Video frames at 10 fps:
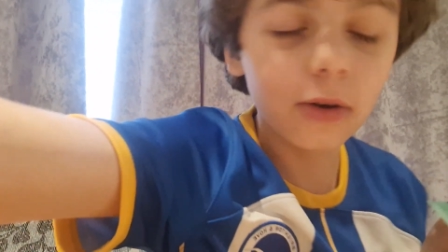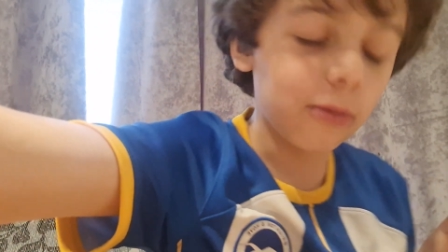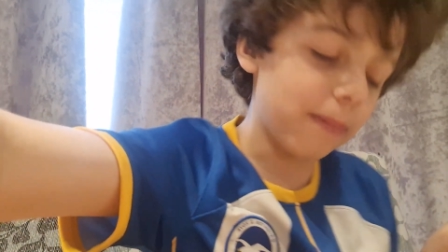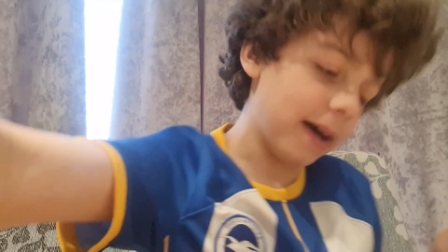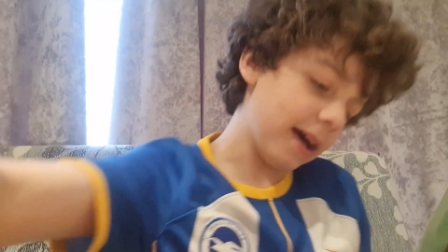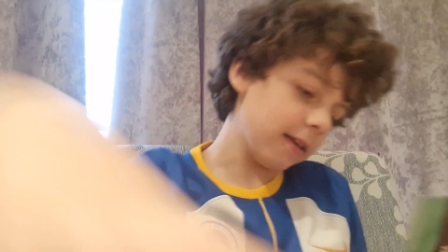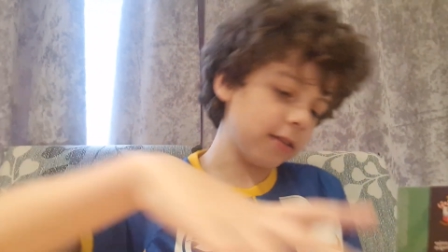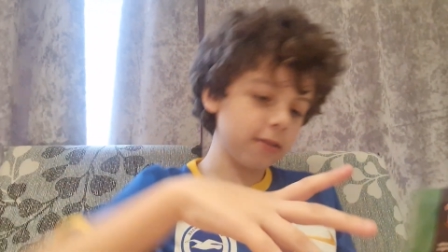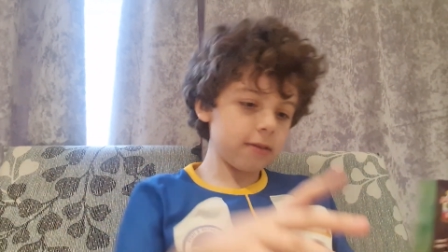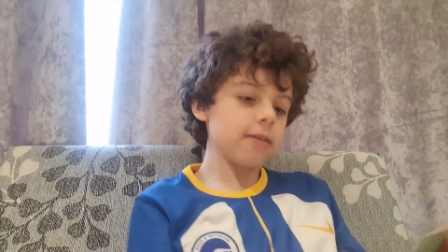I'm You're banned.
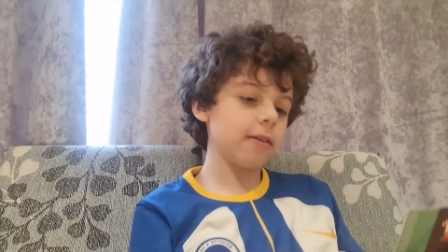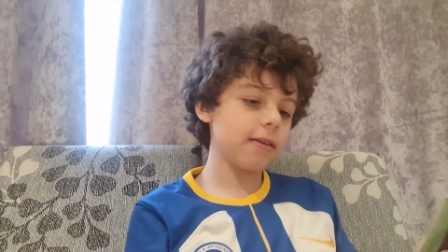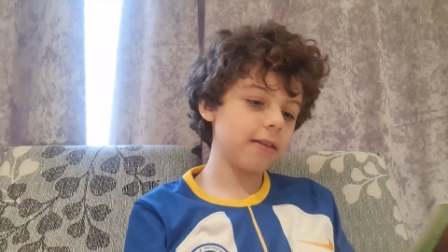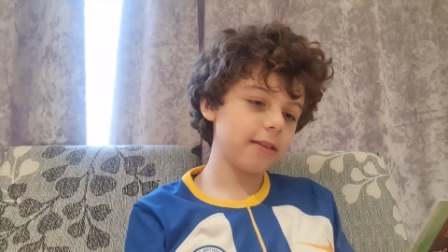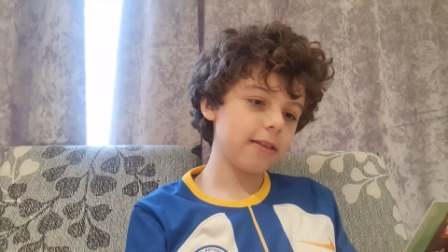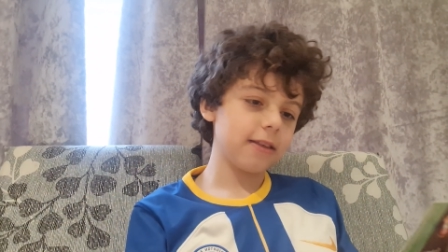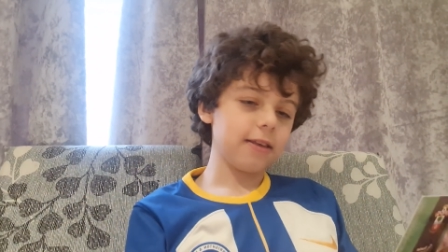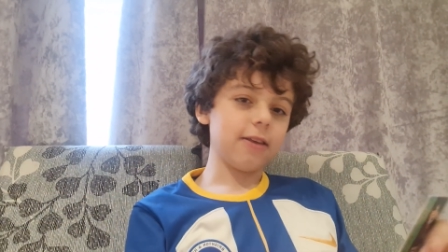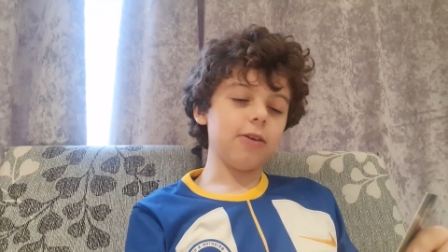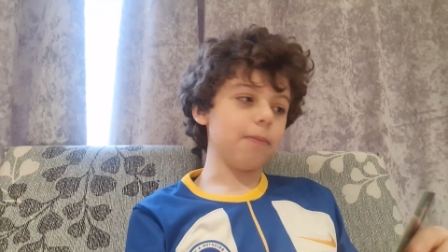banned.
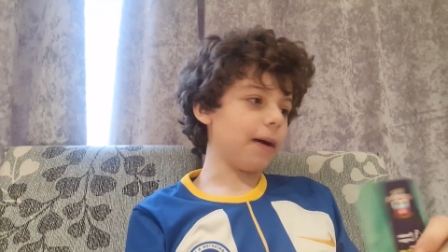You're